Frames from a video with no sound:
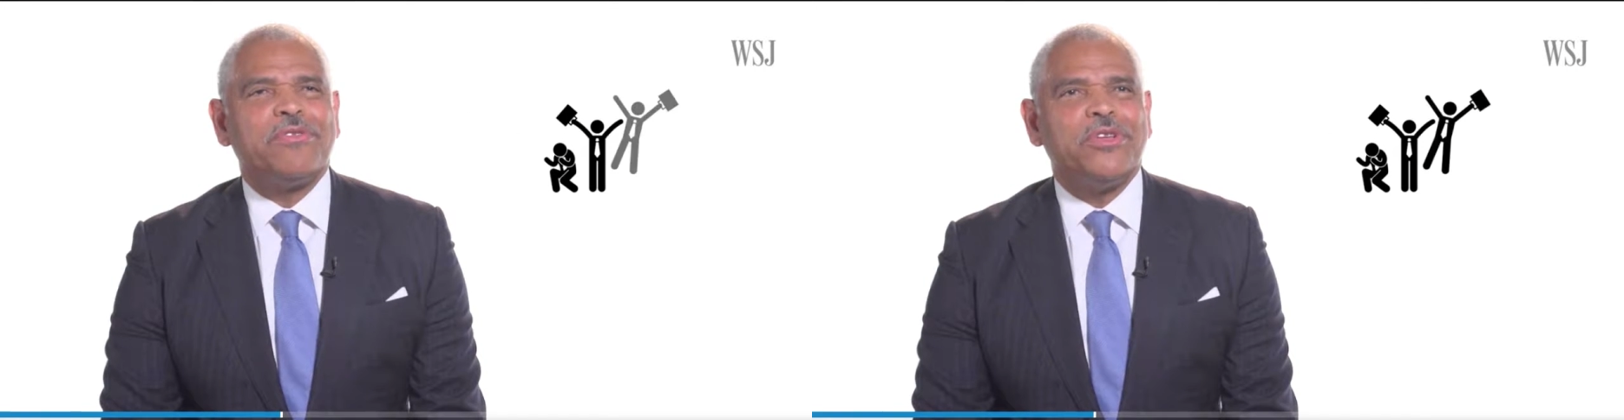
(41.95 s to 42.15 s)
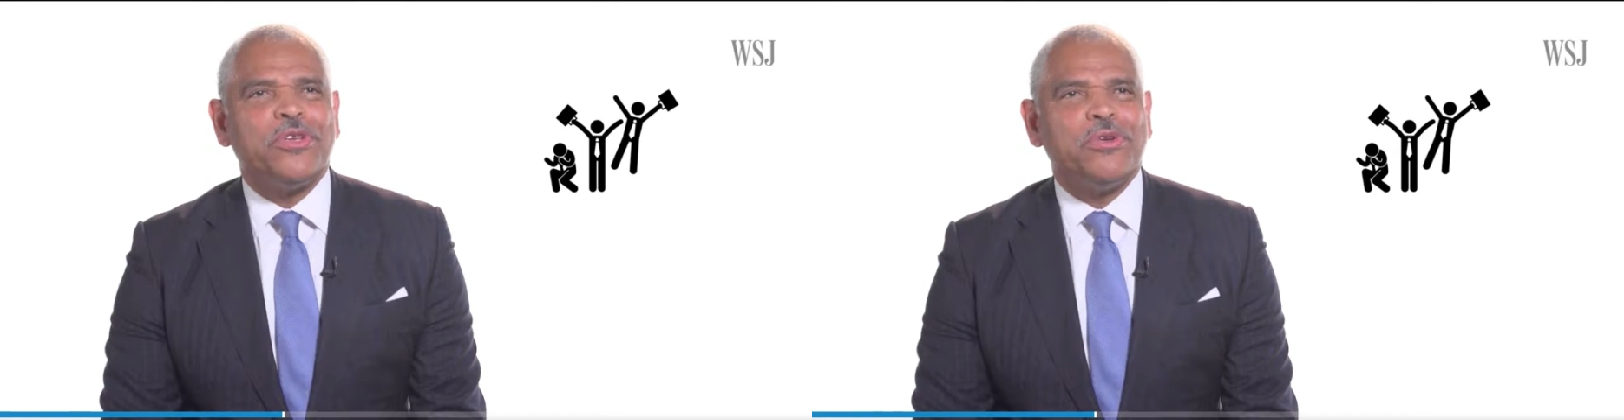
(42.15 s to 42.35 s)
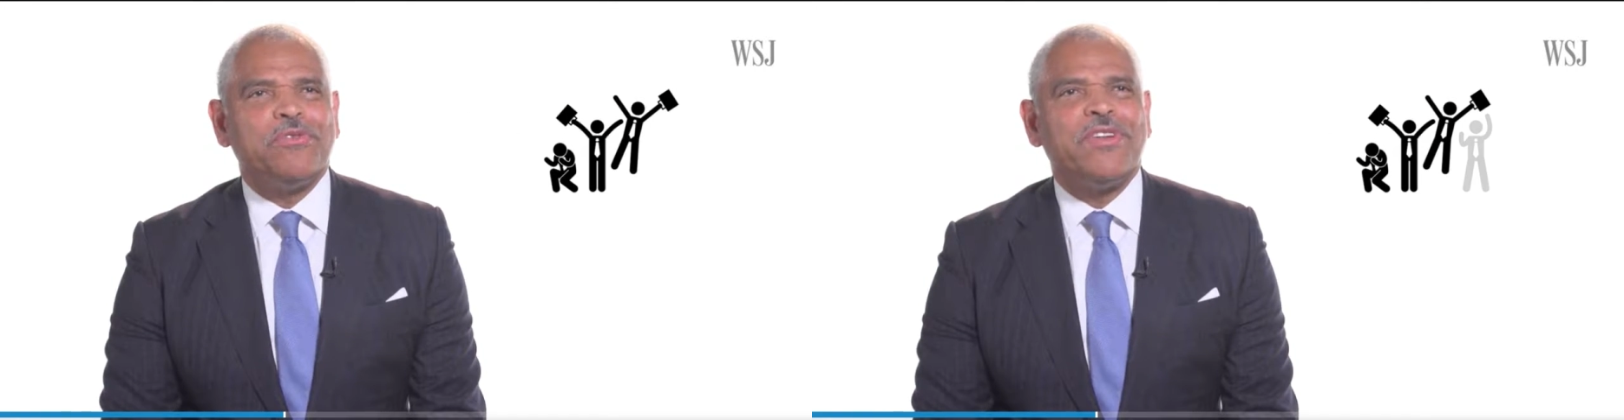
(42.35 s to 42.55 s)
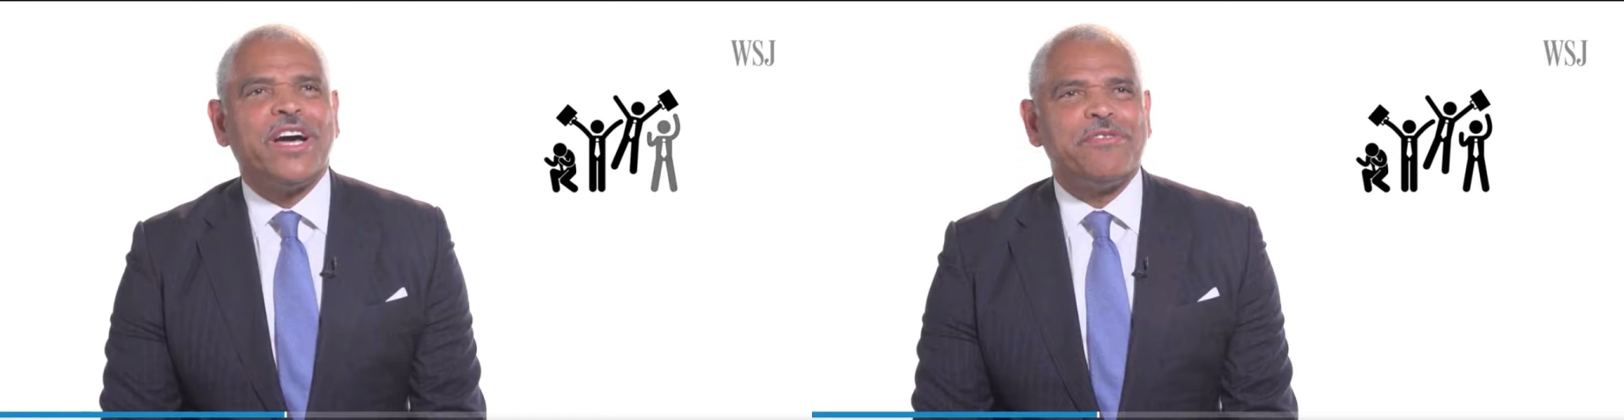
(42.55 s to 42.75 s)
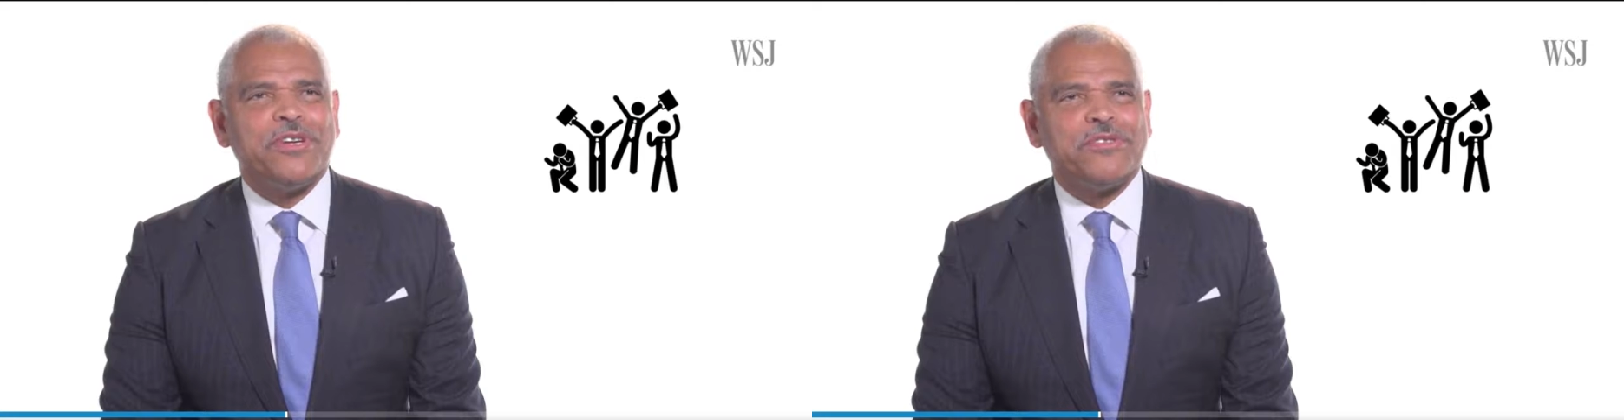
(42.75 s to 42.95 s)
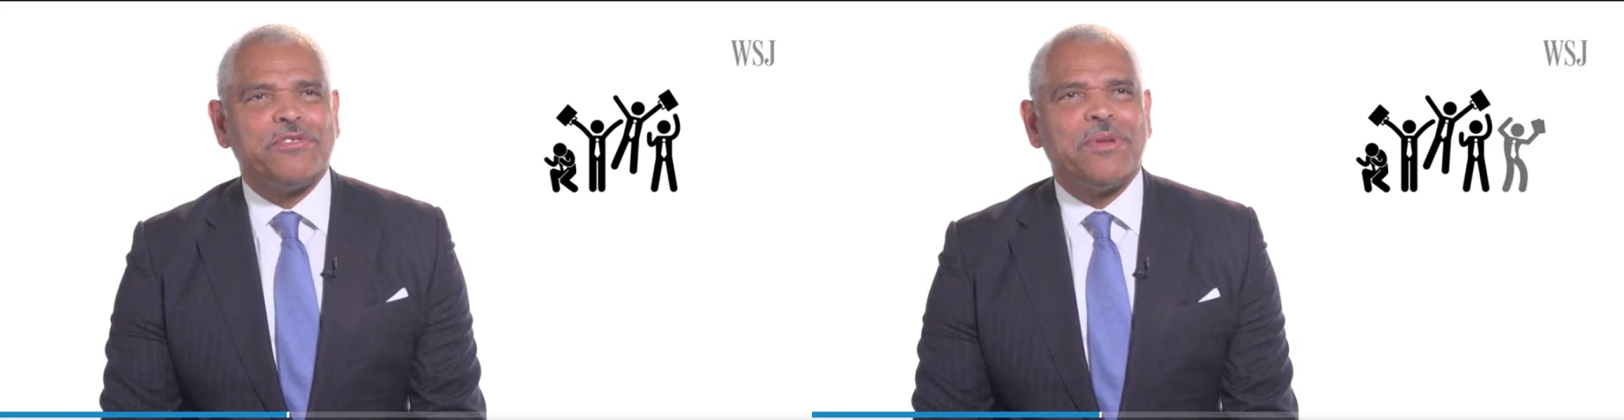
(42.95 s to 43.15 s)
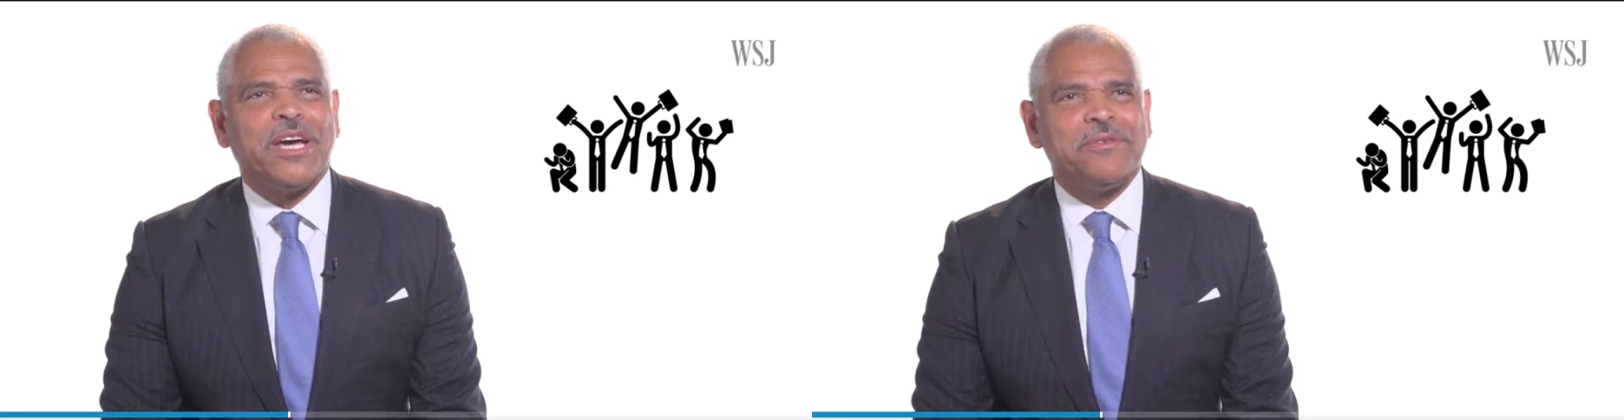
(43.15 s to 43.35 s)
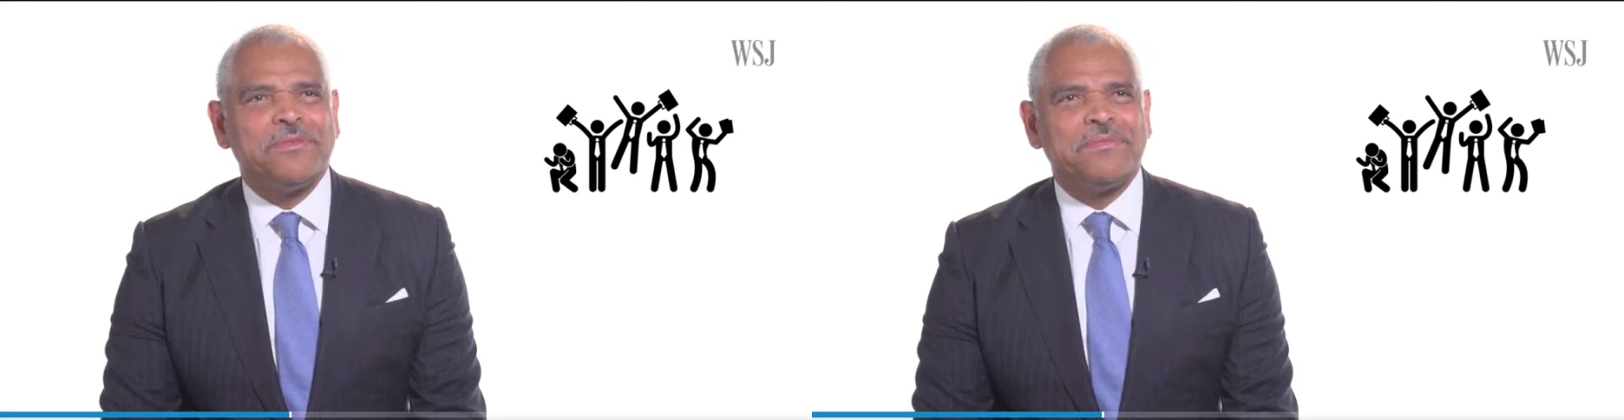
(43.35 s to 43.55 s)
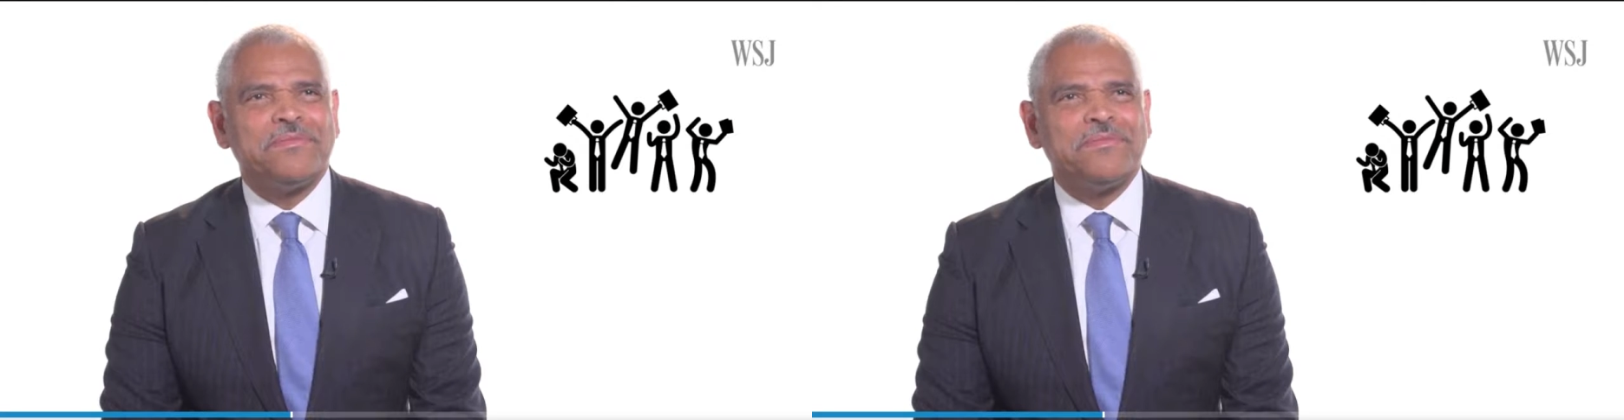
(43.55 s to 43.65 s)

for you five years from now?